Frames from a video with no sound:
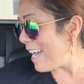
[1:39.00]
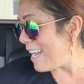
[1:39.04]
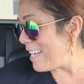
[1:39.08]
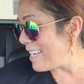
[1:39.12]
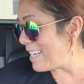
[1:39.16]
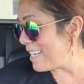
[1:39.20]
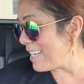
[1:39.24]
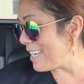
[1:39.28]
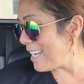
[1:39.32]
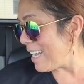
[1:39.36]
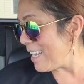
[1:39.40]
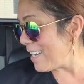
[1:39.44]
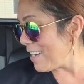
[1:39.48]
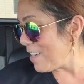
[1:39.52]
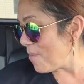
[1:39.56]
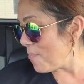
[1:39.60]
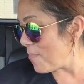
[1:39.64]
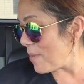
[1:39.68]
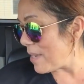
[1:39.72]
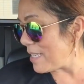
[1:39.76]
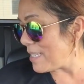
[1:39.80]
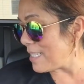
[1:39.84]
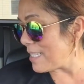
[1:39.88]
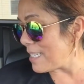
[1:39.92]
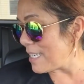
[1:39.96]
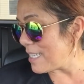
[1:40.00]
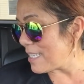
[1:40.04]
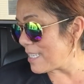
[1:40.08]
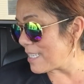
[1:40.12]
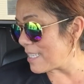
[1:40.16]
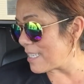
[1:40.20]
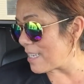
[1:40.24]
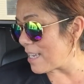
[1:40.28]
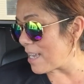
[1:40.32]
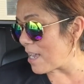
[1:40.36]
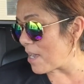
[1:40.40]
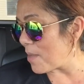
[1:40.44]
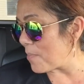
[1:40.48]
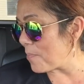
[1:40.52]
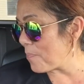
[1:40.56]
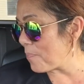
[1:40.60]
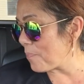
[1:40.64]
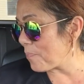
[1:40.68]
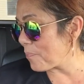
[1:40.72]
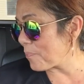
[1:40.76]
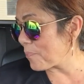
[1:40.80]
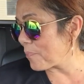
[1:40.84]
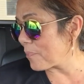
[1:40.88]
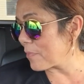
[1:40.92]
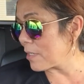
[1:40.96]
I got up and did some.
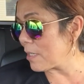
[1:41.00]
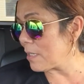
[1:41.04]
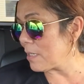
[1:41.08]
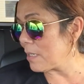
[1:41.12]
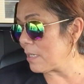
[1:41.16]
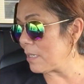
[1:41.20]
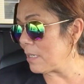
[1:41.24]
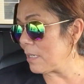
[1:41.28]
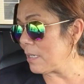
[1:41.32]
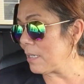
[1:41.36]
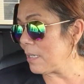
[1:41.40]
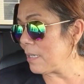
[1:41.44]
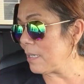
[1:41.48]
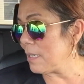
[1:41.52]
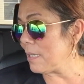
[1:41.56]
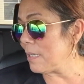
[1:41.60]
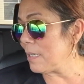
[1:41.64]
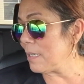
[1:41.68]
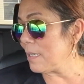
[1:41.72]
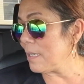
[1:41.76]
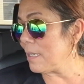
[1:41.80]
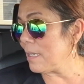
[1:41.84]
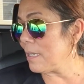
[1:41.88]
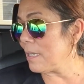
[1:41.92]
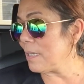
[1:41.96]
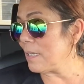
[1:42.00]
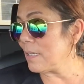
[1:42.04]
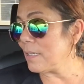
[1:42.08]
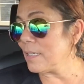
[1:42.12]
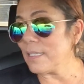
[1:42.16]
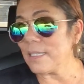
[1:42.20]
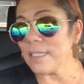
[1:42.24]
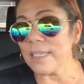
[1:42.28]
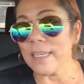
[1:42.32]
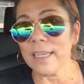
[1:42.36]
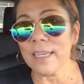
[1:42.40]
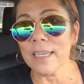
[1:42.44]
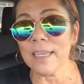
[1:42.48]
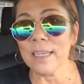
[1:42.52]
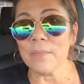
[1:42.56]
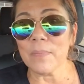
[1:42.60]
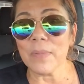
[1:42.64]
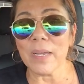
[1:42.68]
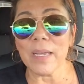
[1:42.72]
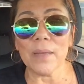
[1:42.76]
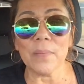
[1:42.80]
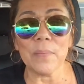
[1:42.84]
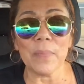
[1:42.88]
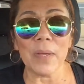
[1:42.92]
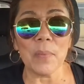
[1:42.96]
You see,
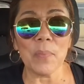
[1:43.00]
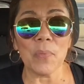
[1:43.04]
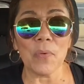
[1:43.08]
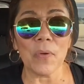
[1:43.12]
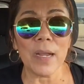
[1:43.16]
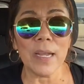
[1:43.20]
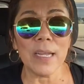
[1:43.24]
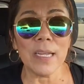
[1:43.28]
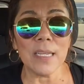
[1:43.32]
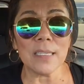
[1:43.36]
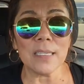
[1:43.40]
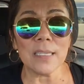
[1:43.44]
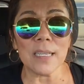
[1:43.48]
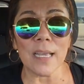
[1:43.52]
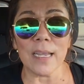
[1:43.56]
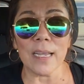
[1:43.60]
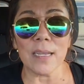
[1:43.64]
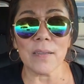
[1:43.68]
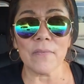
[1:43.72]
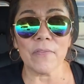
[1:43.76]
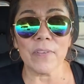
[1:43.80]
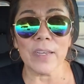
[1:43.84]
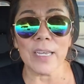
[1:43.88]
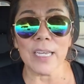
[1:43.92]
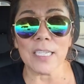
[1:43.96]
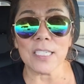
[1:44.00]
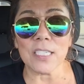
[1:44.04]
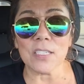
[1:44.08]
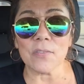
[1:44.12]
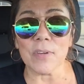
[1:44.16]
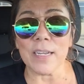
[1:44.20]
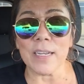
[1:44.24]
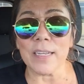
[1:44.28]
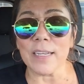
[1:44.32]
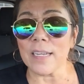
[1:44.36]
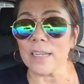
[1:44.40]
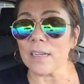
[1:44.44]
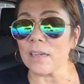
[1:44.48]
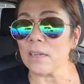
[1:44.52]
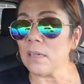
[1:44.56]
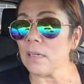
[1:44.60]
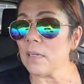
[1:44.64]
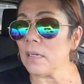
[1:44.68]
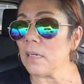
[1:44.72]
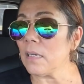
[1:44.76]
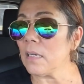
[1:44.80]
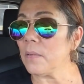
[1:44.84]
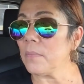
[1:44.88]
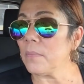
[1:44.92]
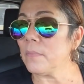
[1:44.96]
my my brain is like veg right now.
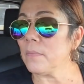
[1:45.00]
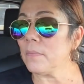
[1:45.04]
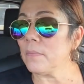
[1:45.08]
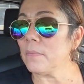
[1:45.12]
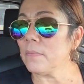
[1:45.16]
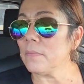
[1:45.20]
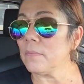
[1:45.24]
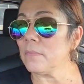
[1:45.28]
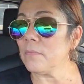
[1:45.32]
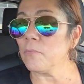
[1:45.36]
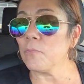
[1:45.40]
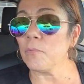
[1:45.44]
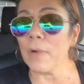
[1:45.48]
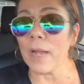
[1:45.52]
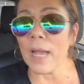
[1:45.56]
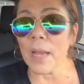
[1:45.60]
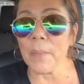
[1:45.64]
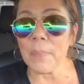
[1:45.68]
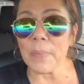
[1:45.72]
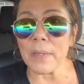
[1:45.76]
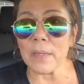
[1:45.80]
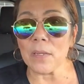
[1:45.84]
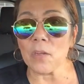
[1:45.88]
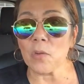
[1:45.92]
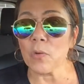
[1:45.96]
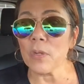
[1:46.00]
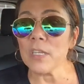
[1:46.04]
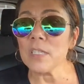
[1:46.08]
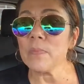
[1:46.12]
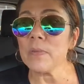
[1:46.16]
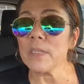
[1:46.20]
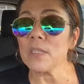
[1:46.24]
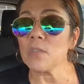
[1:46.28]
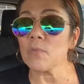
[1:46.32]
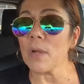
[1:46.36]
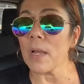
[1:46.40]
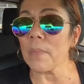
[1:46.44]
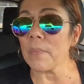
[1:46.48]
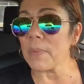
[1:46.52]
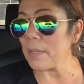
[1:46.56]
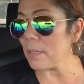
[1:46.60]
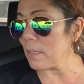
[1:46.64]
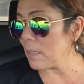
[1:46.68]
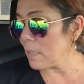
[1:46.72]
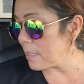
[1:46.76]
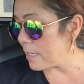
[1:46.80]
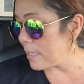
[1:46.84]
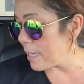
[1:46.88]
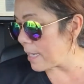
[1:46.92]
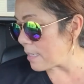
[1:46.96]
Um, wrapping, Christmas wrapping.
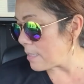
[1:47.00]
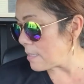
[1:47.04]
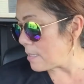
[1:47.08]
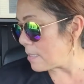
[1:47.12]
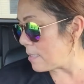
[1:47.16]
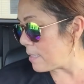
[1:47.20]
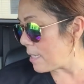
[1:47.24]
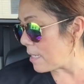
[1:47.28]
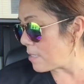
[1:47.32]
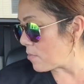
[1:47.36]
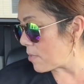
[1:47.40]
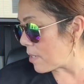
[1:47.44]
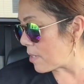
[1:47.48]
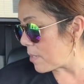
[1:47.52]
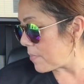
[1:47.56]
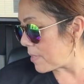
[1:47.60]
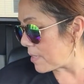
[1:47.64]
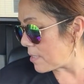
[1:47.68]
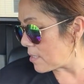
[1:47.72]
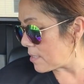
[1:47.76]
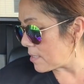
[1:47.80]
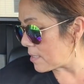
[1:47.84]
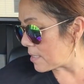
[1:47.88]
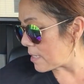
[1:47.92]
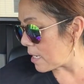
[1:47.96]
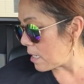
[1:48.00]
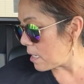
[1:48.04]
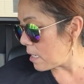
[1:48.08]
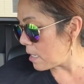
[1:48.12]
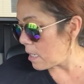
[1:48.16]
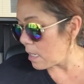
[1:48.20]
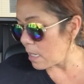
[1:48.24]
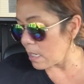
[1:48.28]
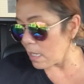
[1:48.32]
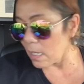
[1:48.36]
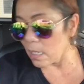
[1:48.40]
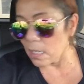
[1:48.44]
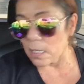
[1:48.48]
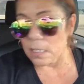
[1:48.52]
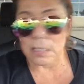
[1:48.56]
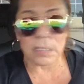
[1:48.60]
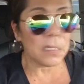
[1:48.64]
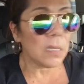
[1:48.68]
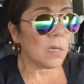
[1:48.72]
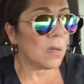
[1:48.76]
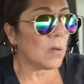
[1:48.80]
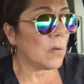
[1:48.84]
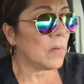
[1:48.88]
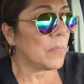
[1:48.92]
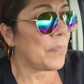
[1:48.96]
Yes, that's what I meant to say.
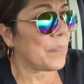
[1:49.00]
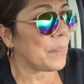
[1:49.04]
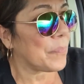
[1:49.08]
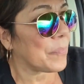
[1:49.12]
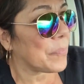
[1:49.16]
So,